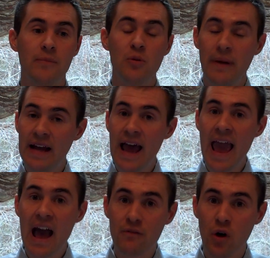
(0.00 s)
You may not
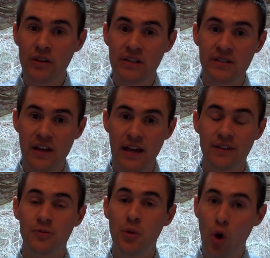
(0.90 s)
have all these
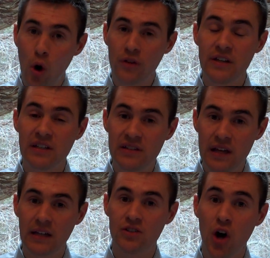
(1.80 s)
things, but all these
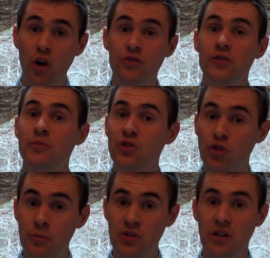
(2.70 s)
things are
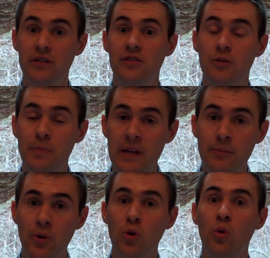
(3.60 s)
subscriptions. They're
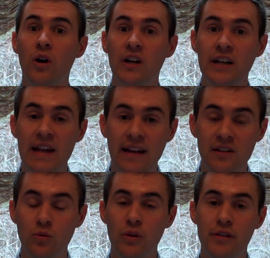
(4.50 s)
people who are
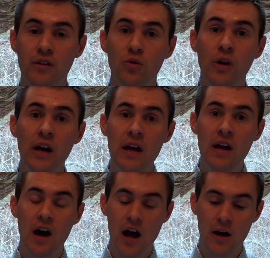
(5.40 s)
connecting with you
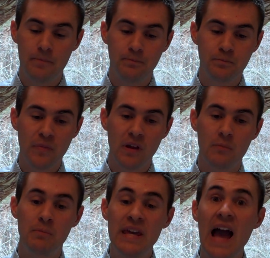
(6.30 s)

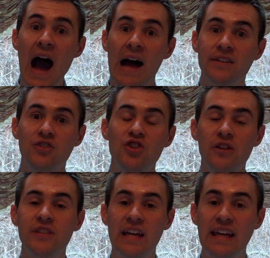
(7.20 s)
beyond
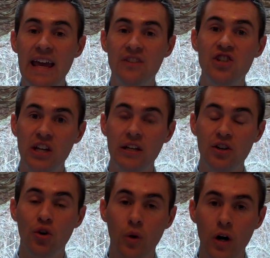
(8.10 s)
just engaging in
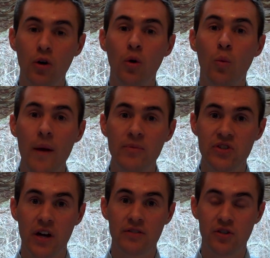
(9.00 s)
your website.